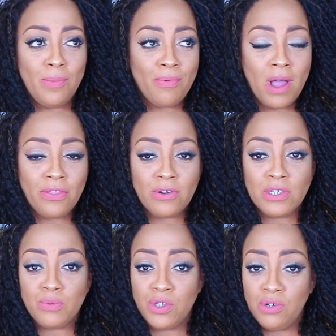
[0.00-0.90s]
your
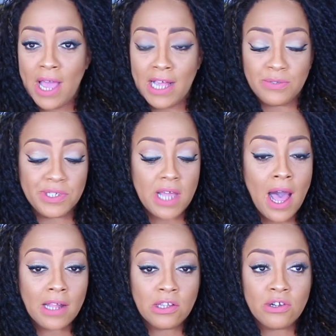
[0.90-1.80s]
brothers when you guys were
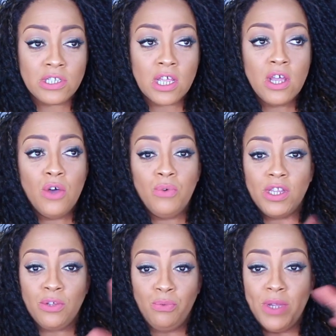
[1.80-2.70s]
toddlers
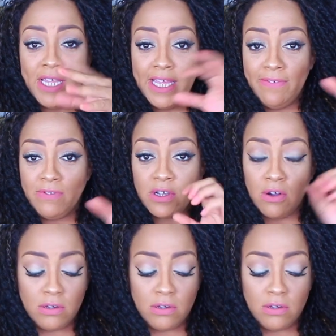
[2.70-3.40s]
with the weaved